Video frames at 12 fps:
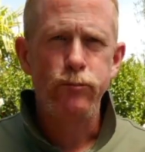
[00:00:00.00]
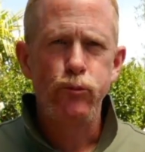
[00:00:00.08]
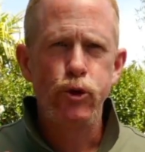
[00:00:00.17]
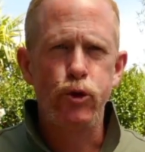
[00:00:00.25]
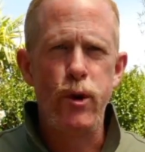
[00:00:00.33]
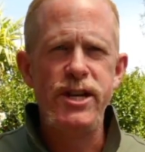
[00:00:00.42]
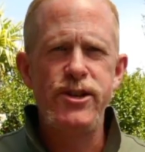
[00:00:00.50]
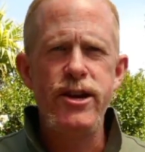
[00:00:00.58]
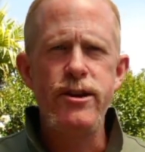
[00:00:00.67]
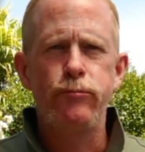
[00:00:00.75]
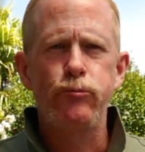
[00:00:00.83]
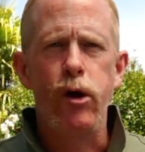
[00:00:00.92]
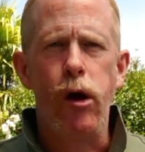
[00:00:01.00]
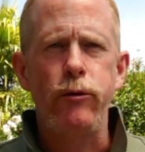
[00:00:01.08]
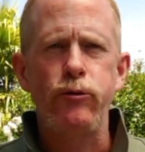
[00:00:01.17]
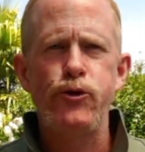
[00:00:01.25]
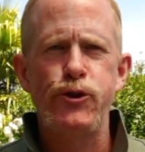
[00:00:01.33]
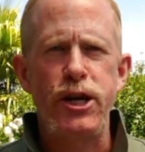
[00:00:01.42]

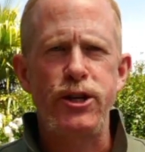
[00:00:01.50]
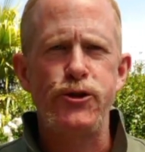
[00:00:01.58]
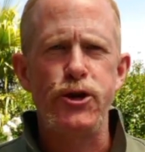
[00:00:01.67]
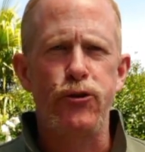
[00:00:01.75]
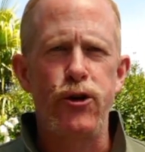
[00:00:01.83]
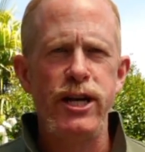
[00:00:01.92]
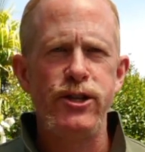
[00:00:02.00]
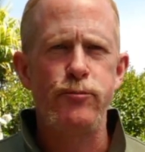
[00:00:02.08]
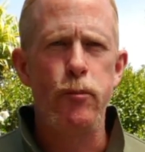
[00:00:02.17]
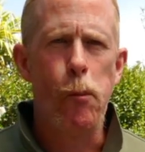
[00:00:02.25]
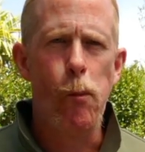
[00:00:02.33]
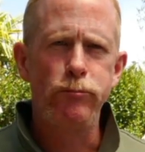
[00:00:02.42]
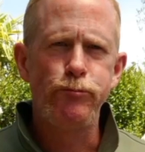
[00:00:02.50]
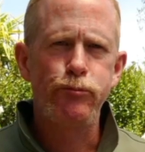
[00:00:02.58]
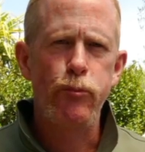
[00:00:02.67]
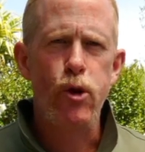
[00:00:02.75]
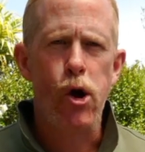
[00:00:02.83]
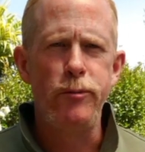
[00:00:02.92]
26 degrees.
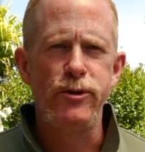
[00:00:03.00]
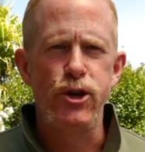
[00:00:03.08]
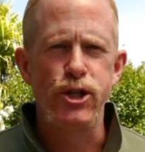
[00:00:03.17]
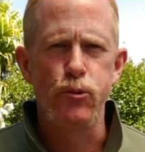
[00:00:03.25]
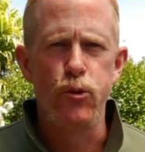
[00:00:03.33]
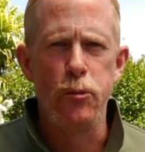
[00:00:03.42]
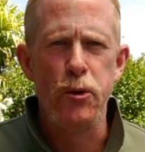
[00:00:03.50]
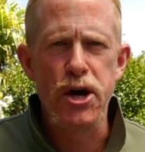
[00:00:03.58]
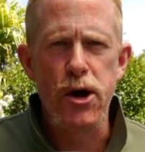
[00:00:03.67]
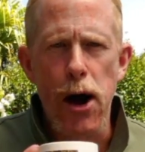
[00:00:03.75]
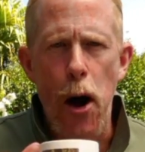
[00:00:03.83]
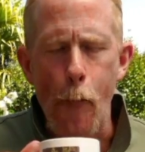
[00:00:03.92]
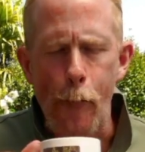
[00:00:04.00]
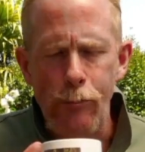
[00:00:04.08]
Hope it's nice and warm where you are.